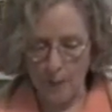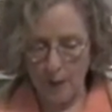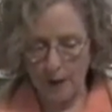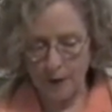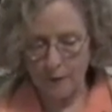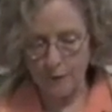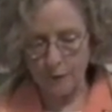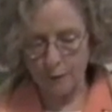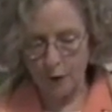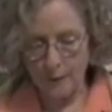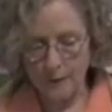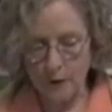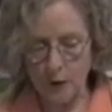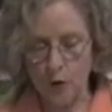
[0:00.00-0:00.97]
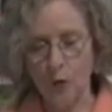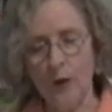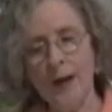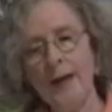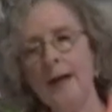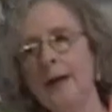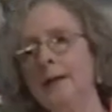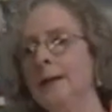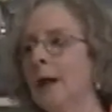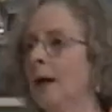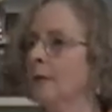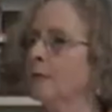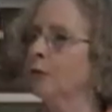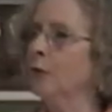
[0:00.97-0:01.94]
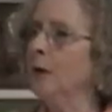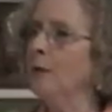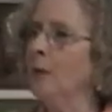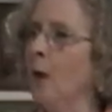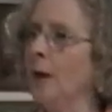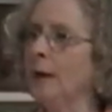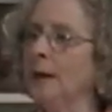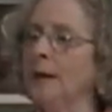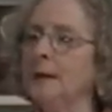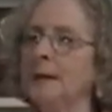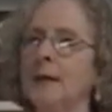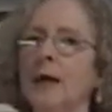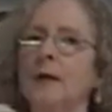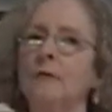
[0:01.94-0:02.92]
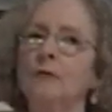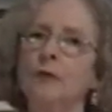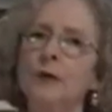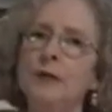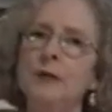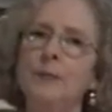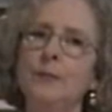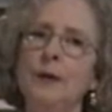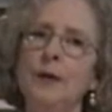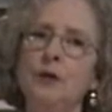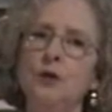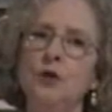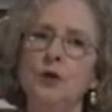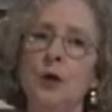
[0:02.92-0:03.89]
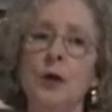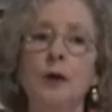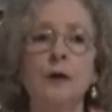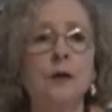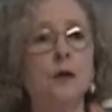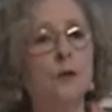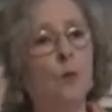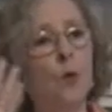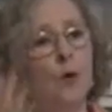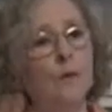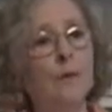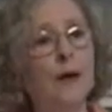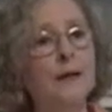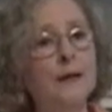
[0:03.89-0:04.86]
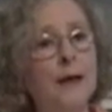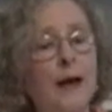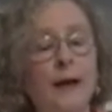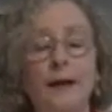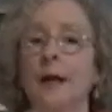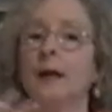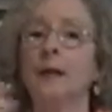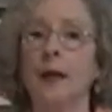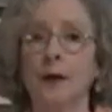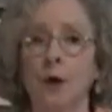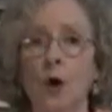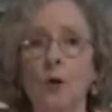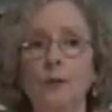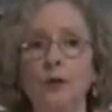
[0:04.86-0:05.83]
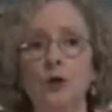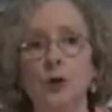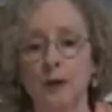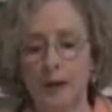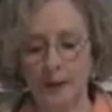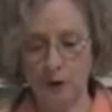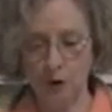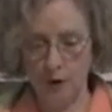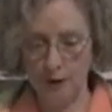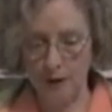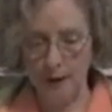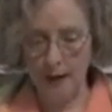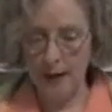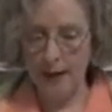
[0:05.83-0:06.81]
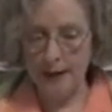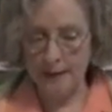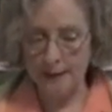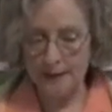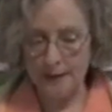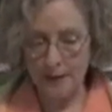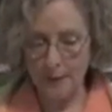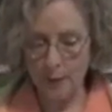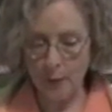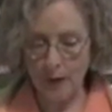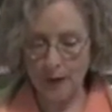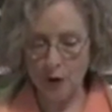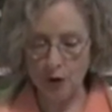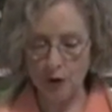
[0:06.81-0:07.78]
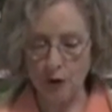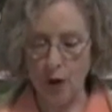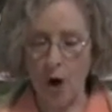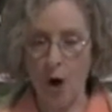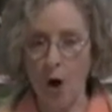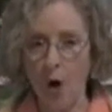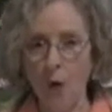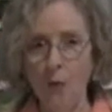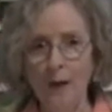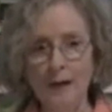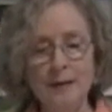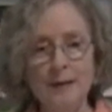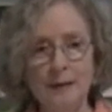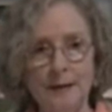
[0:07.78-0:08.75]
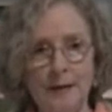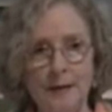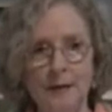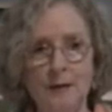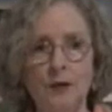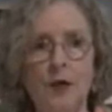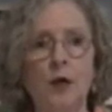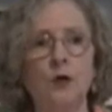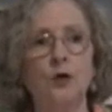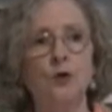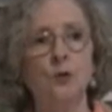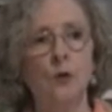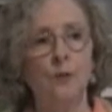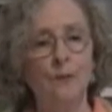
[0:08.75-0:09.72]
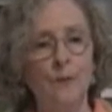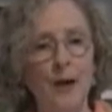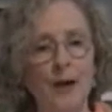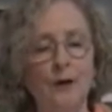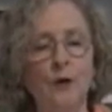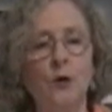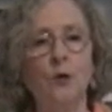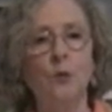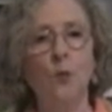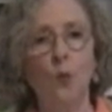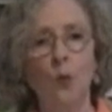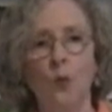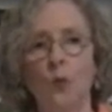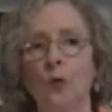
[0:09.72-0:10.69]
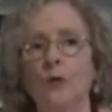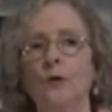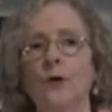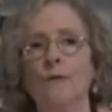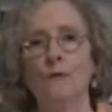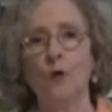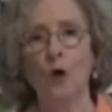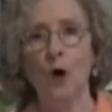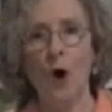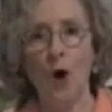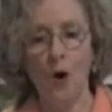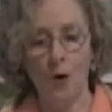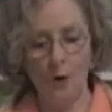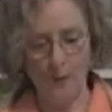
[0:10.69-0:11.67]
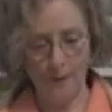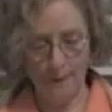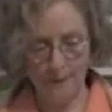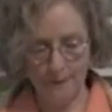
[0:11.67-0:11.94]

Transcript: But from the grand, like free markets and free speech, to the more mundane, like garbage collection, separation always leads to a better world for all.